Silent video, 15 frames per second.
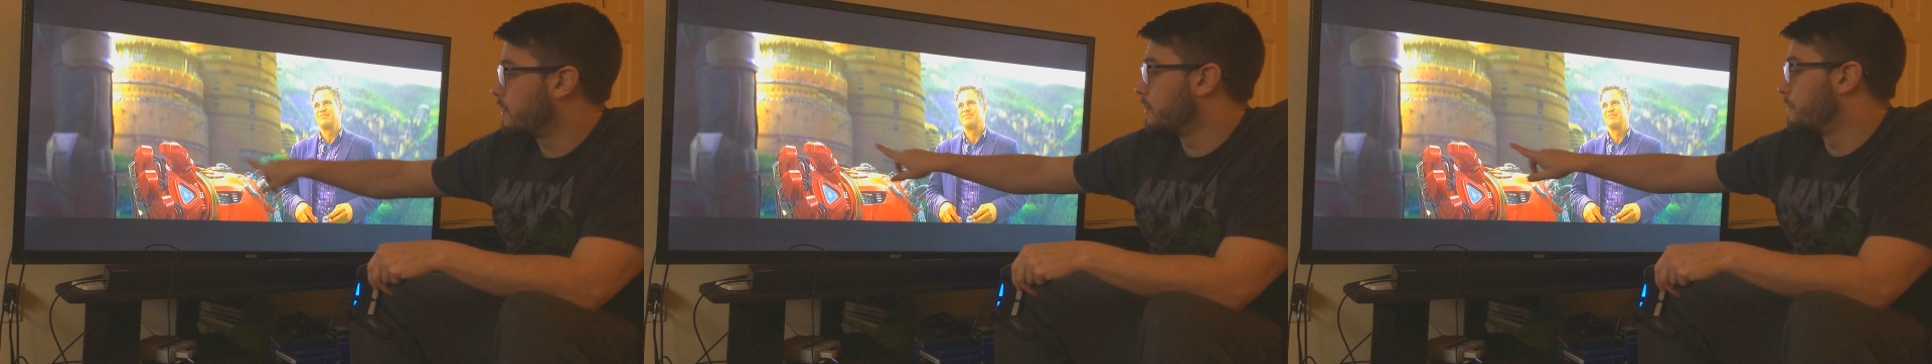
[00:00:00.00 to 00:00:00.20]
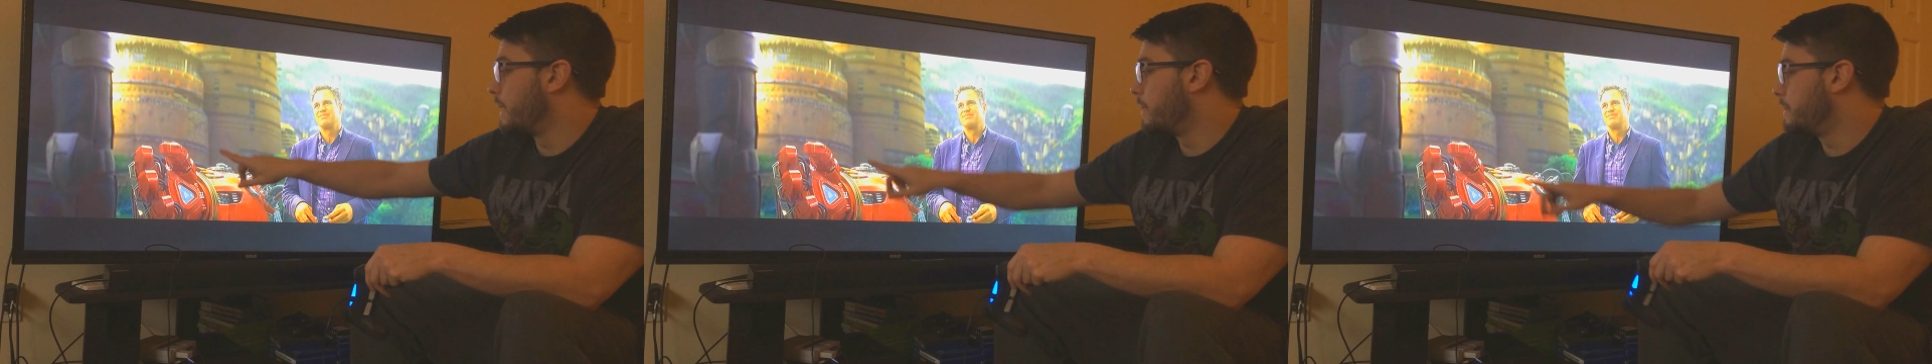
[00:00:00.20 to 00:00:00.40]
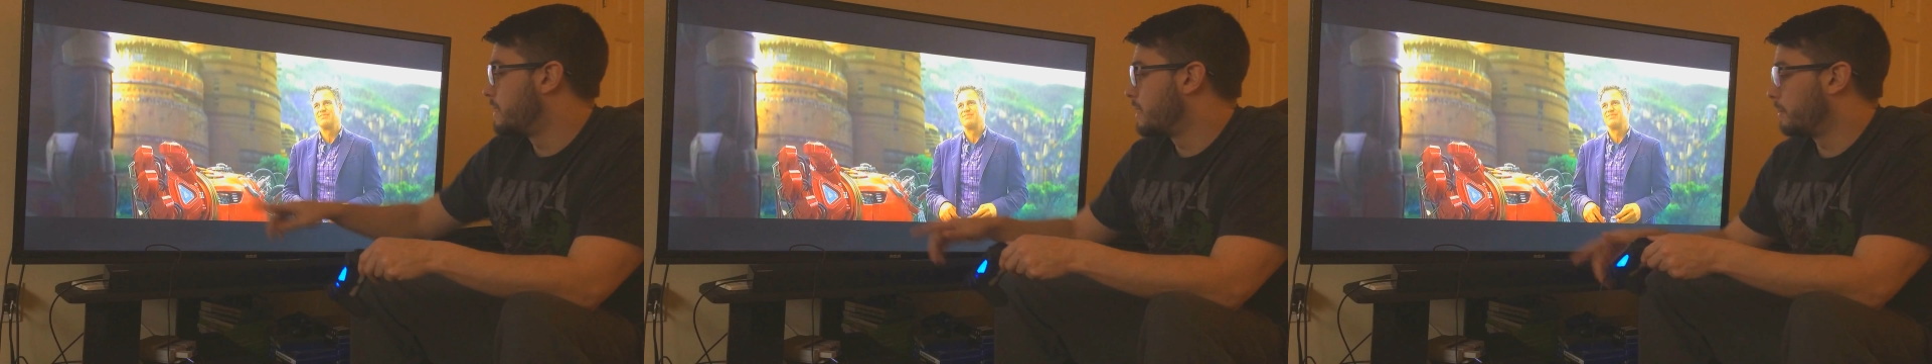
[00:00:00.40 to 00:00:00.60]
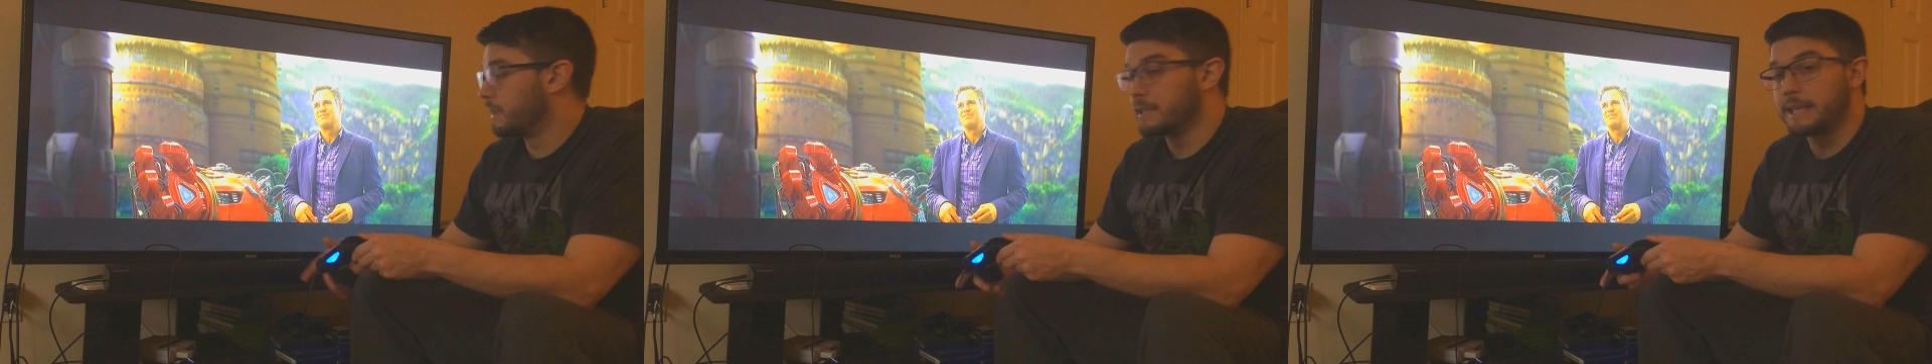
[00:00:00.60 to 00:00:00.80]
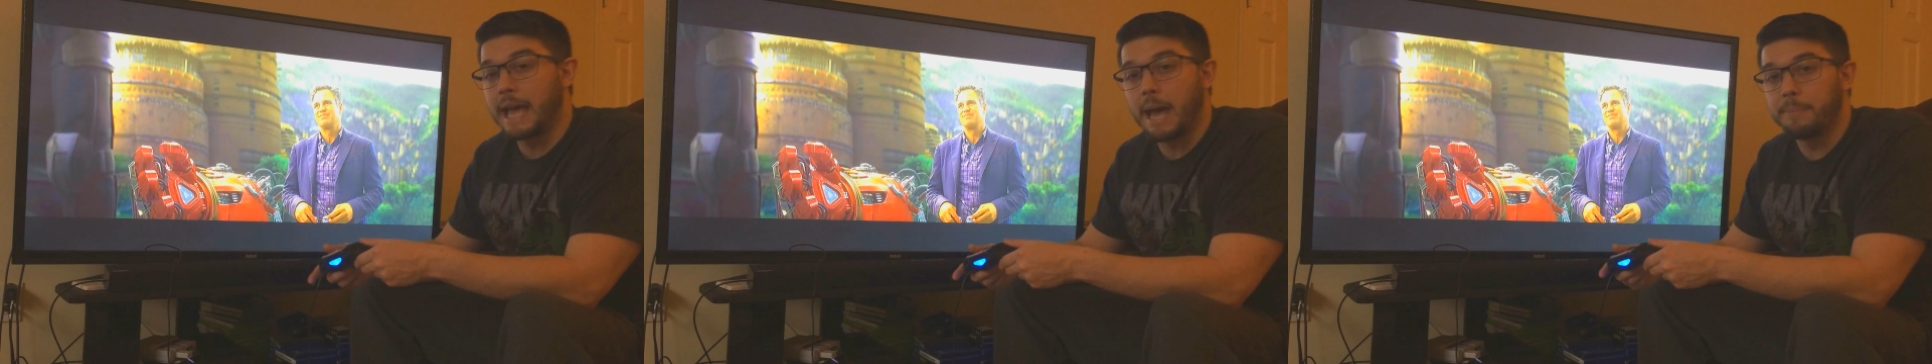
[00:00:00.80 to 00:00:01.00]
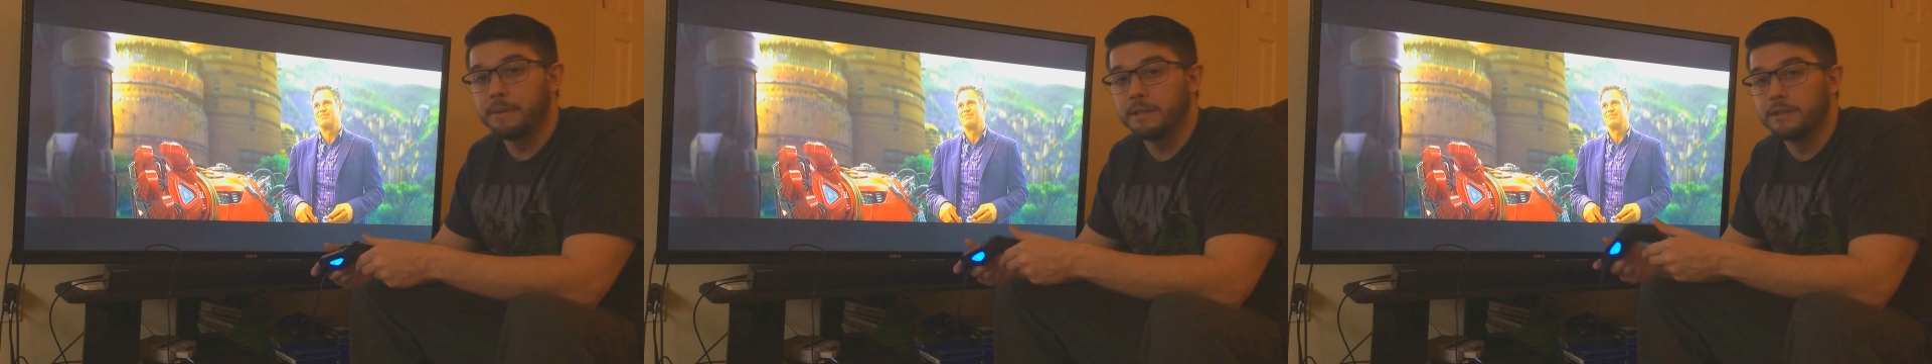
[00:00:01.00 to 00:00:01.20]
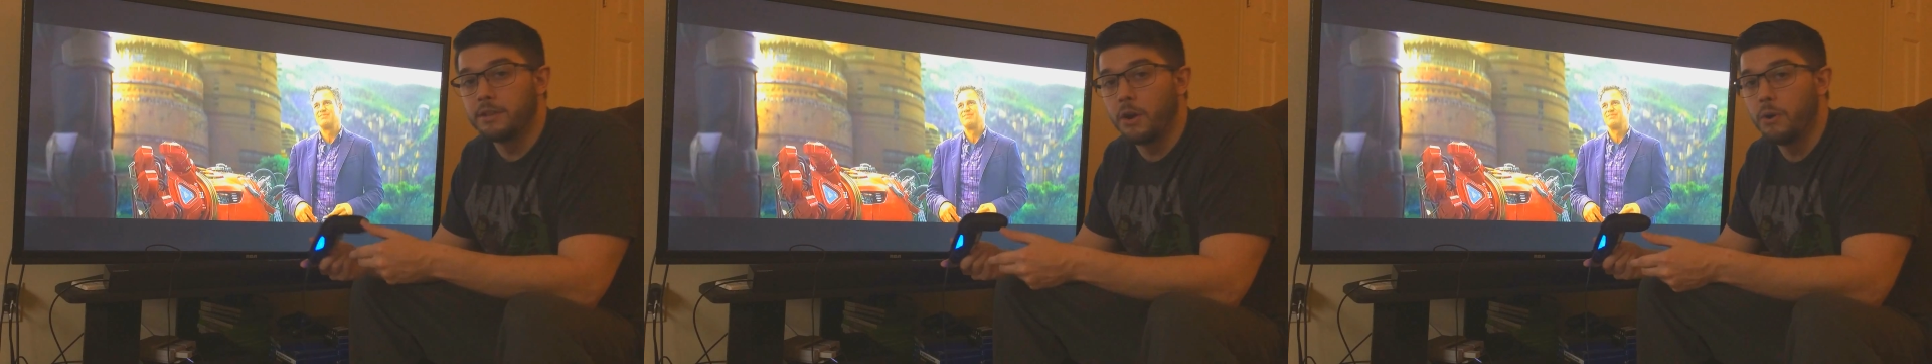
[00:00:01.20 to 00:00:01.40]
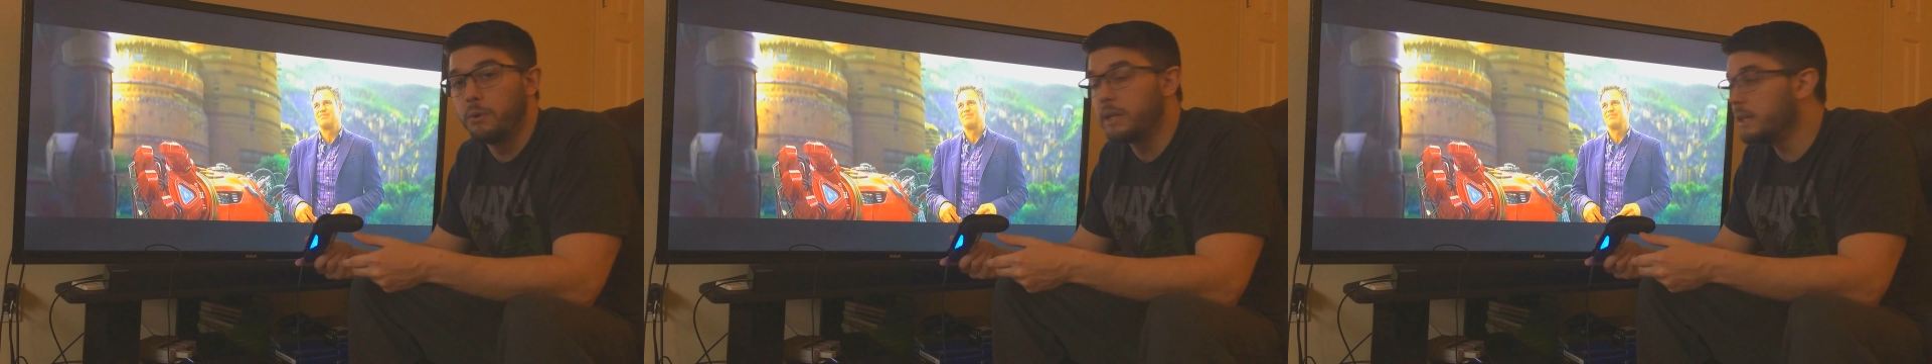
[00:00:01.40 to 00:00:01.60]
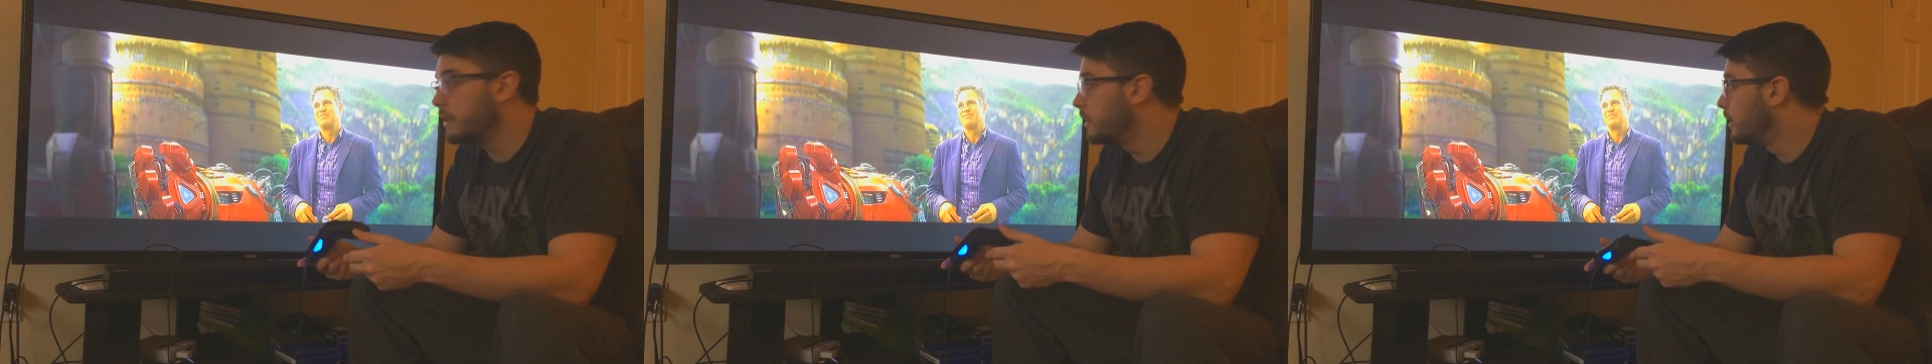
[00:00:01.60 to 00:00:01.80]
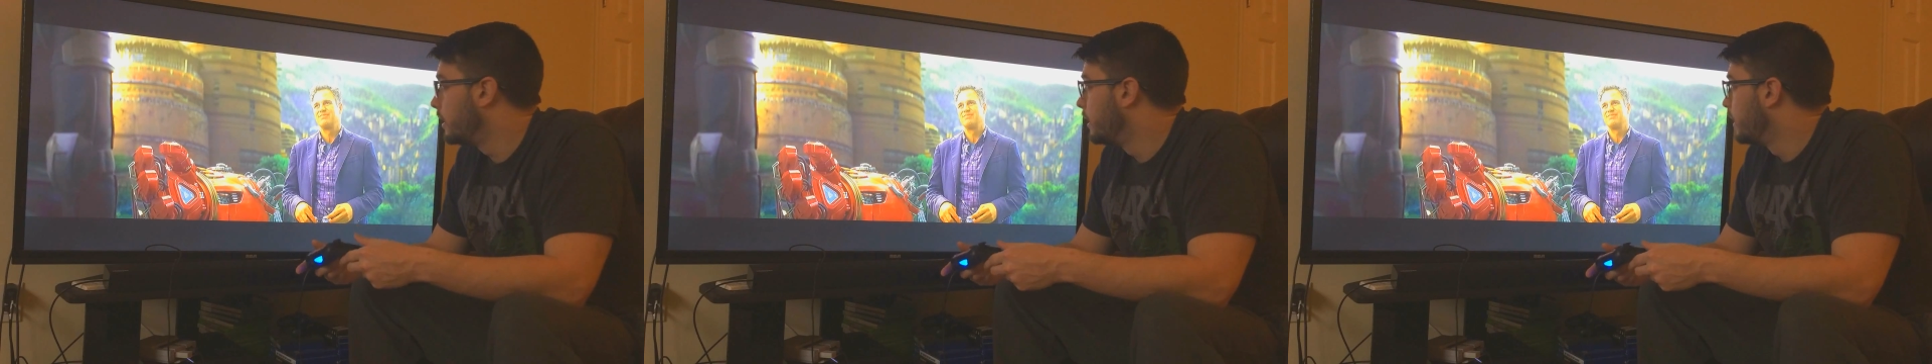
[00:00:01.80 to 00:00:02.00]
So maybe something's happened to Tony.